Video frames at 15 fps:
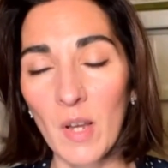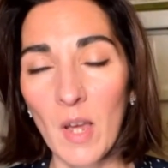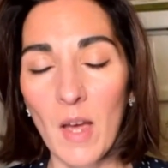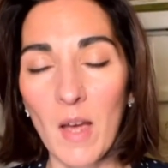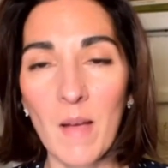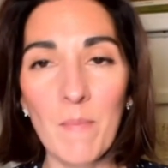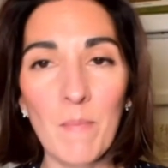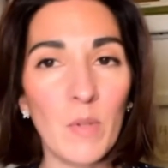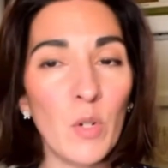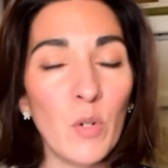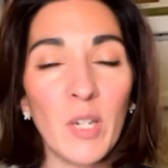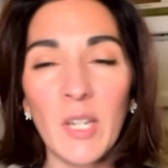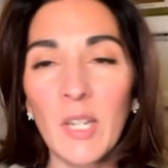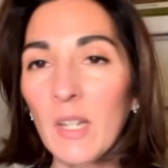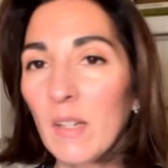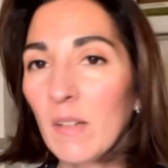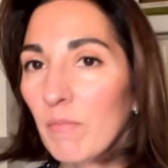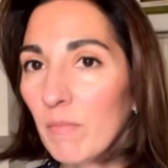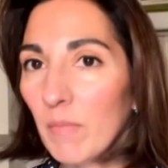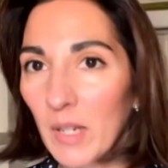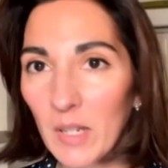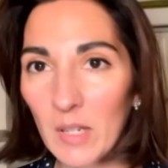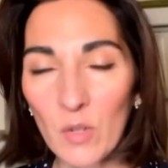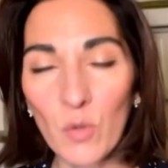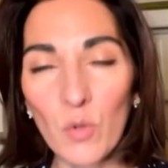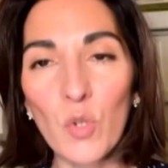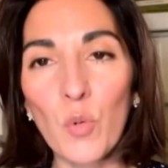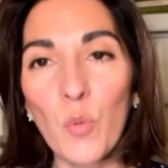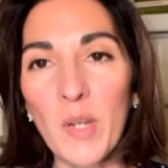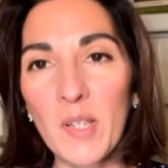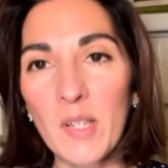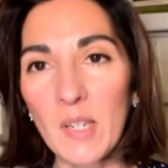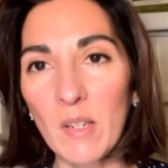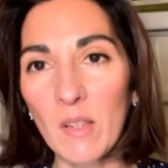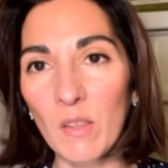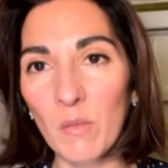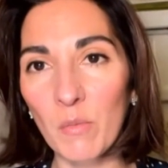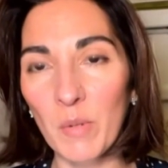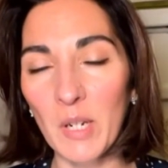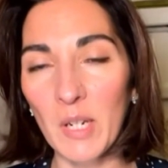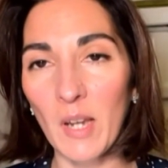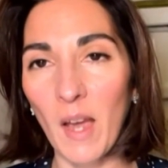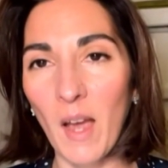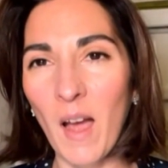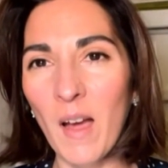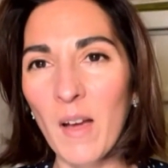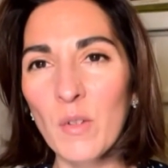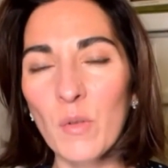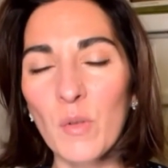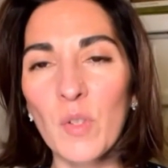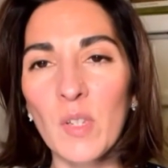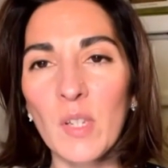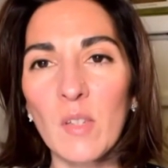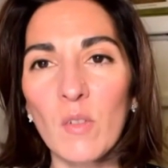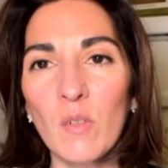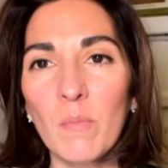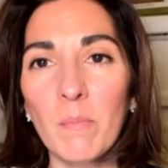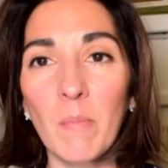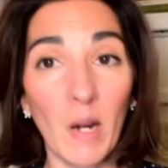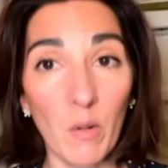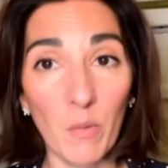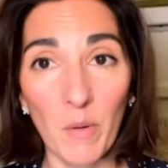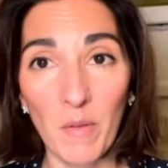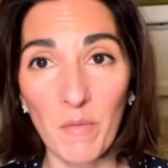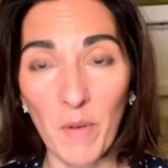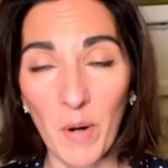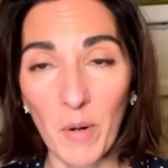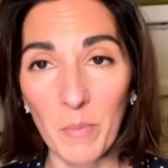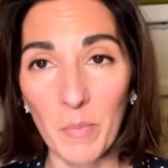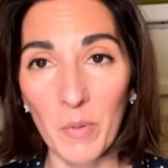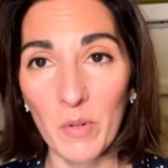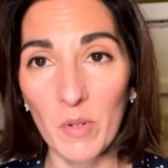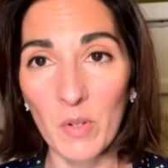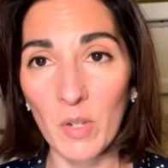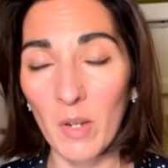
Um, looking into 23, how do you see the macro environment?